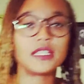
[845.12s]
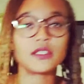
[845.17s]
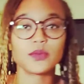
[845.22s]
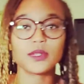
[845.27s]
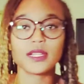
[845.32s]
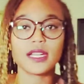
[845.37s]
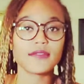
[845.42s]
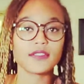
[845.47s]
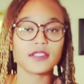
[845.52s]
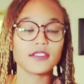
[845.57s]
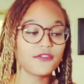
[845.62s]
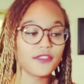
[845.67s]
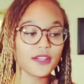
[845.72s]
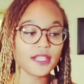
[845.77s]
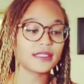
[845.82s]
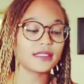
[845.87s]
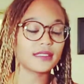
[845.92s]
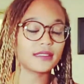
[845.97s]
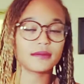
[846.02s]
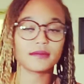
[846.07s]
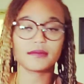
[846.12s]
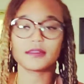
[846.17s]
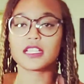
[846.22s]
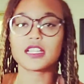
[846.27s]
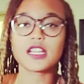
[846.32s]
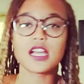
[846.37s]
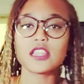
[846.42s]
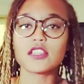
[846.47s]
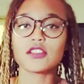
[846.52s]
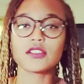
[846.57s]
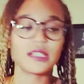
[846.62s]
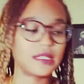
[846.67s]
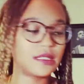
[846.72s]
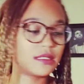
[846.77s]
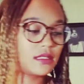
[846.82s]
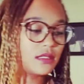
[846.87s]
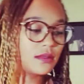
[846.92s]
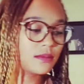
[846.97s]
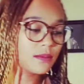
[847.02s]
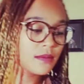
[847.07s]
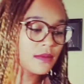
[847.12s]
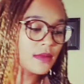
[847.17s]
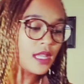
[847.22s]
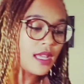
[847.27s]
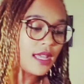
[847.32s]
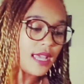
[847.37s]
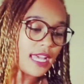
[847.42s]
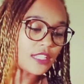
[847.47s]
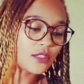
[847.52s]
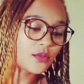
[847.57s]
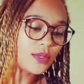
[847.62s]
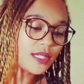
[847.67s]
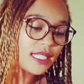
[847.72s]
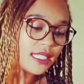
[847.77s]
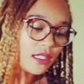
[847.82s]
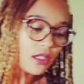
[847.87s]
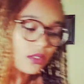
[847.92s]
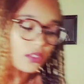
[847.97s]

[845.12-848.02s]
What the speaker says: is, whatever the fuck the color is. As we get